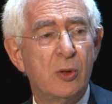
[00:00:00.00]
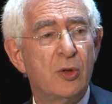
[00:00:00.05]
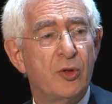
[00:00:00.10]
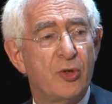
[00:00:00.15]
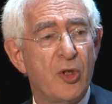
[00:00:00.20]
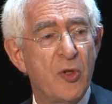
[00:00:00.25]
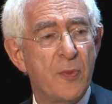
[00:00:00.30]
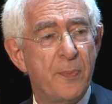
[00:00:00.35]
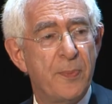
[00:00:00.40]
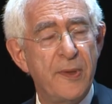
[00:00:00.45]

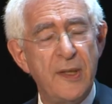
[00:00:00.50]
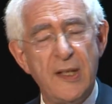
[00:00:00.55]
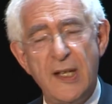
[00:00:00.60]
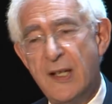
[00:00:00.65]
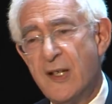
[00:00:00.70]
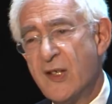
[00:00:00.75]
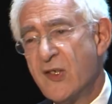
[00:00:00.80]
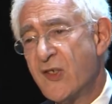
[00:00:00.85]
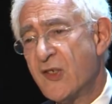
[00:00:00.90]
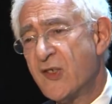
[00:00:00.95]
group
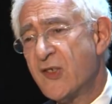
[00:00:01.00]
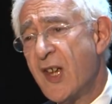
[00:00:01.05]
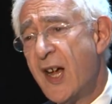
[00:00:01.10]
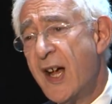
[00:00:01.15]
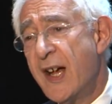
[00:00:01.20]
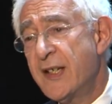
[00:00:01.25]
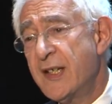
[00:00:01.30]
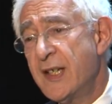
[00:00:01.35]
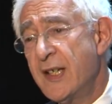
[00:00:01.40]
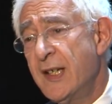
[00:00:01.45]
in a
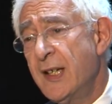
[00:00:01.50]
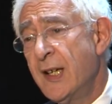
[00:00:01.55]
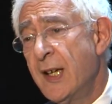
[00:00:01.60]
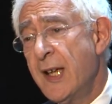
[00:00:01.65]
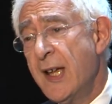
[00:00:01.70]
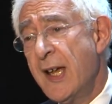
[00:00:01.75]
society.